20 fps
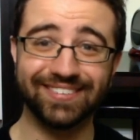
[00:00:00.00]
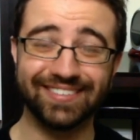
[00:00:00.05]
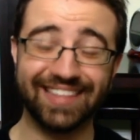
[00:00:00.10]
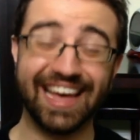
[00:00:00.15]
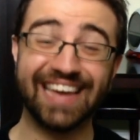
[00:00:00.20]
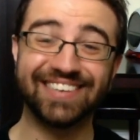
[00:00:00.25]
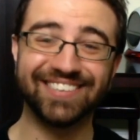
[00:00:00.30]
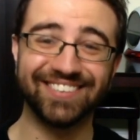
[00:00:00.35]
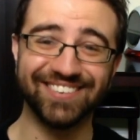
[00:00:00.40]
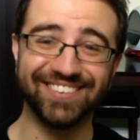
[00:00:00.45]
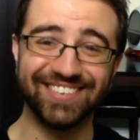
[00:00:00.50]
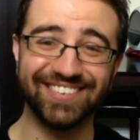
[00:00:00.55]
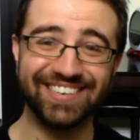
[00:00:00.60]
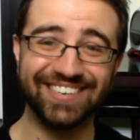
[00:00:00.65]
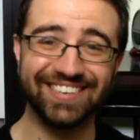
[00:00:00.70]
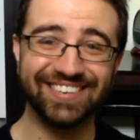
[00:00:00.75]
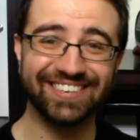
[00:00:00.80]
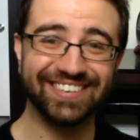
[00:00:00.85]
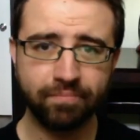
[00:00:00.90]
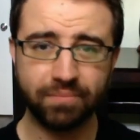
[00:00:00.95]
Thanks,
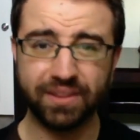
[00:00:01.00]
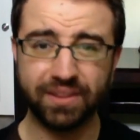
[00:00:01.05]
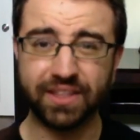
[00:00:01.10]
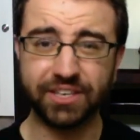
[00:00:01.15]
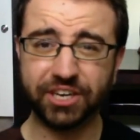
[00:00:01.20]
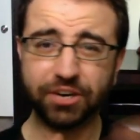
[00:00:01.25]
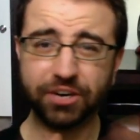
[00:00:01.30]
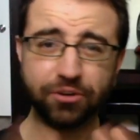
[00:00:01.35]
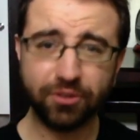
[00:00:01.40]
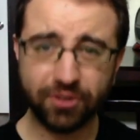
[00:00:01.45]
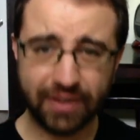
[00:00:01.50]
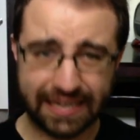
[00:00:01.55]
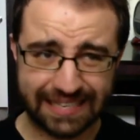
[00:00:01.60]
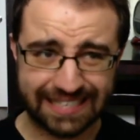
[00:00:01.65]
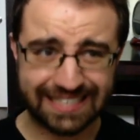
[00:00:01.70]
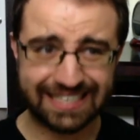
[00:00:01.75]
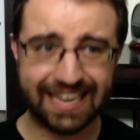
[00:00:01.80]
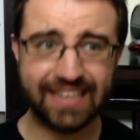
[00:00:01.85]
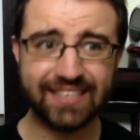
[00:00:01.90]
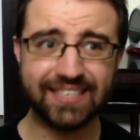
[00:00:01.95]
Cersei. But the general
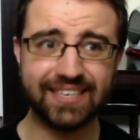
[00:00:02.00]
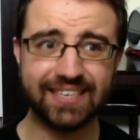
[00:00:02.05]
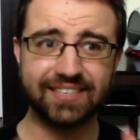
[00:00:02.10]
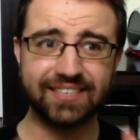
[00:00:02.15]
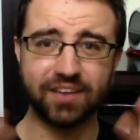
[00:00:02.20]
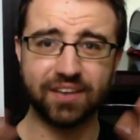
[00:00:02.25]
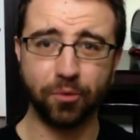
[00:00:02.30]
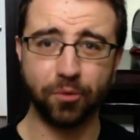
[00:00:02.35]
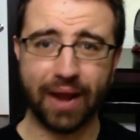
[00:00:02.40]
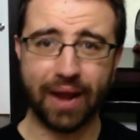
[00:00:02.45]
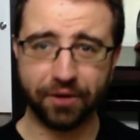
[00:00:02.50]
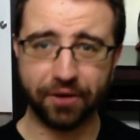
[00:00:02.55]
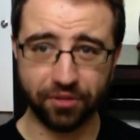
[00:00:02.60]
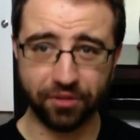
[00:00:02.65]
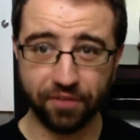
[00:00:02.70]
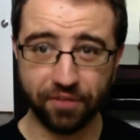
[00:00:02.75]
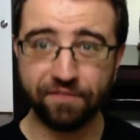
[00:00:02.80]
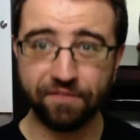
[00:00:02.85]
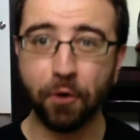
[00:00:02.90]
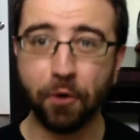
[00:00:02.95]
consensus around
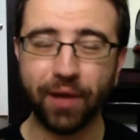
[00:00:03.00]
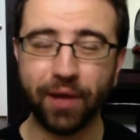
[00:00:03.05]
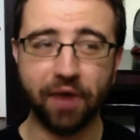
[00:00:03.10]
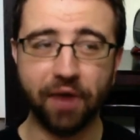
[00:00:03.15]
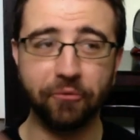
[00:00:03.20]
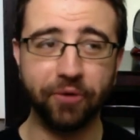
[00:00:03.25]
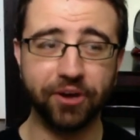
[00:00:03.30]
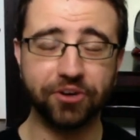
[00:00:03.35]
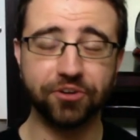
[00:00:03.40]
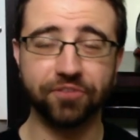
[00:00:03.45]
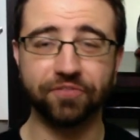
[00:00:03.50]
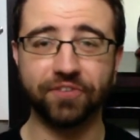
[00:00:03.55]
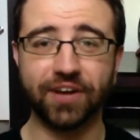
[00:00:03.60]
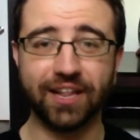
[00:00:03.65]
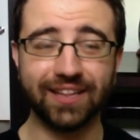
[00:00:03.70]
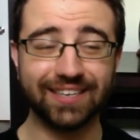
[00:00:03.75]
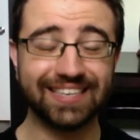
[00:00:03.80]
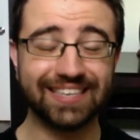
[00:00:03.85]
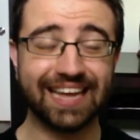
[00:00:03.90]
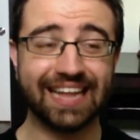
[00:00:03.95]
the folk at
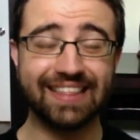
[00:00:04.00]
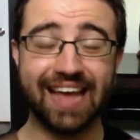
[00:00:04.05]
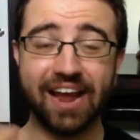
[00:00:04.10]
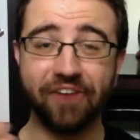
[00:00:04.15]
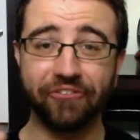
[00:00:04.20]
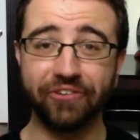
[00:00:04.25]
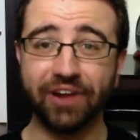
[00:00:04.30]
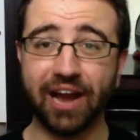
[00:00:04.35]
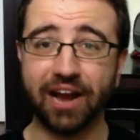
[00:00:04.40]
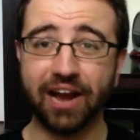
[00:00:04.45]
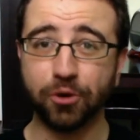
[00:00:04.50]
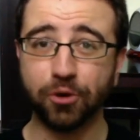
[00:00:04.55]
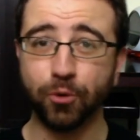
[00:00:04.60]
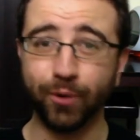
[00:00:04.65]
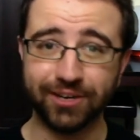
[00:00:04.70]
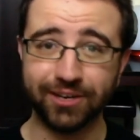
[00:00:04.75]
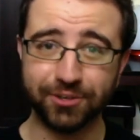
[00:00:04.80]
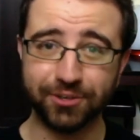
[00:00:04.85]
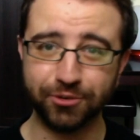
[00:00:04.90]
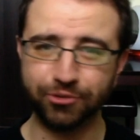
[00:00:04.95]
Winterfell is that they are not
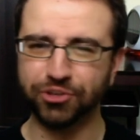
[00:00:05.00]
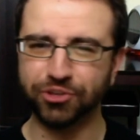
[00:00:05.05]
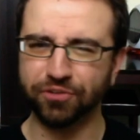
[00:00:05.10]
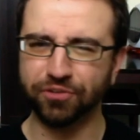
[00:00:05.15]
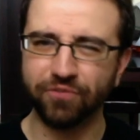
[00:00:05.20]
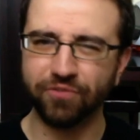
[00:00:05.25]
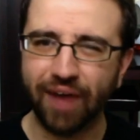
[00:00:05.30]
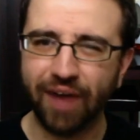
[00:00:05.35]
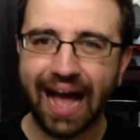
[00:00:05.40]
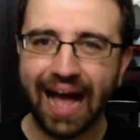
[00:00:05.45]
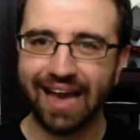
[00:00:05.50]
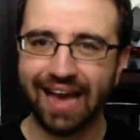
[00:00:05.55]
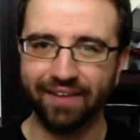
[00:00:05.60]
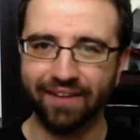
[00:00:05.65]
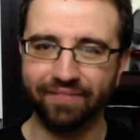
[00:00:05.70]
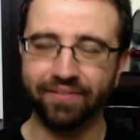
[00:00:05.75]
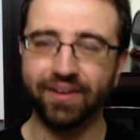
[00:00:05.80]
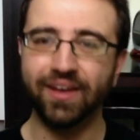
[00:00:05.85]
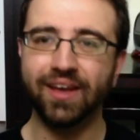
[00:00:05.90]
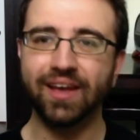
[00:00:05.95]
going to
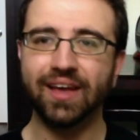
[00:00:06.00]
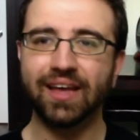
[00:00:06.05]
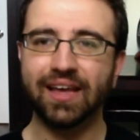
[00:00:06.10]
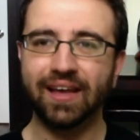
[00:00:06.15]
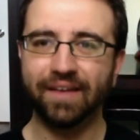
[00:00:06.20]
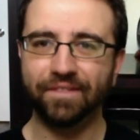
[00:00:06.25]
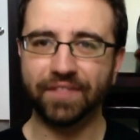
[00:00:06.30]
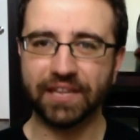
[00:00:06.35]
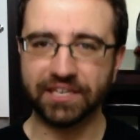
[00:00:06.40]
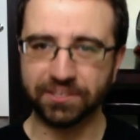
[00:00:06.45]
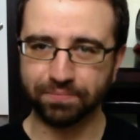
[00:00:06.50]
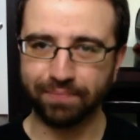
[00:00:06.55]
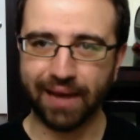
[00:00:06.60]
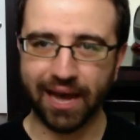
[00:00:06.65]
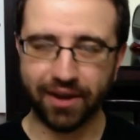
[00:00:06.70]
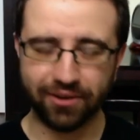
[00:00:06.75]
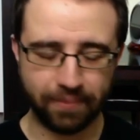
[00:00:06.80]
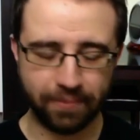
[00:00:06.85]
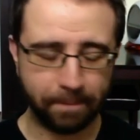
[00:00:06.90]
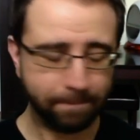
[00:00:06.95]
survive this
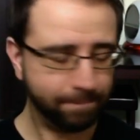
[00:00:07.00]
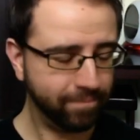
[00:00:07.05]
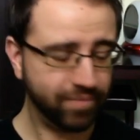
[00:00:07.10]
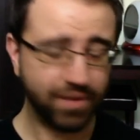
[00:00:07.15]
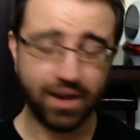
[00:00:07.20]
battle.